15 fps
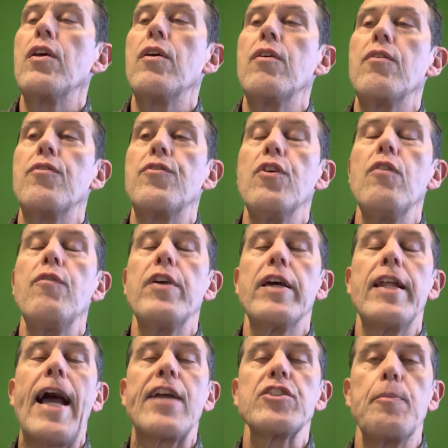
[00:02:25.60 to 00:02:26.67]
Sylvia had
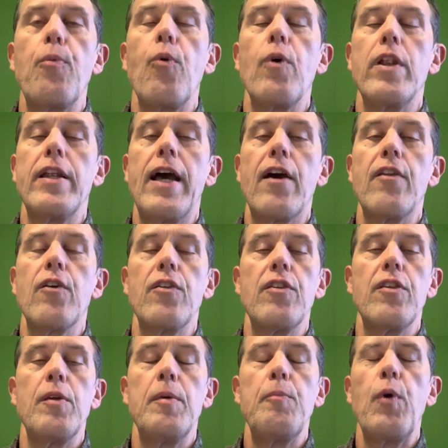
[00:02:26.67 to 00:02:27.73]
actually pointed out,
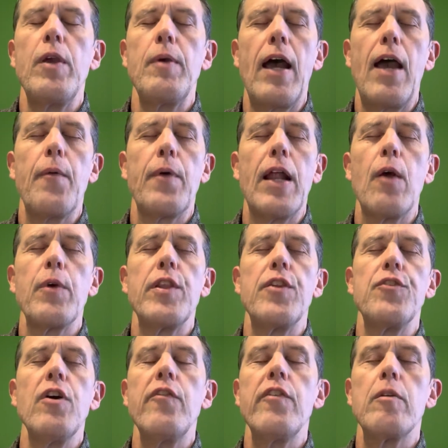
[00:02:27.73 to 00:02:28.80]
when I read the
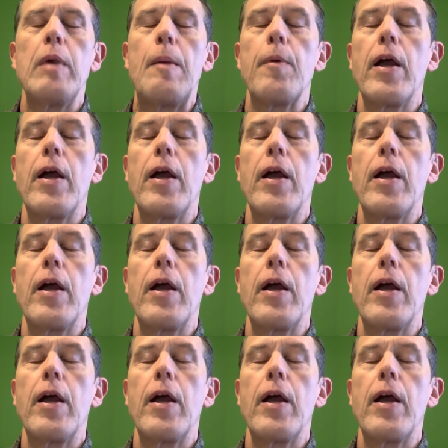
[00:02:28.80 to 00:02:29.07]
Sylvia paper,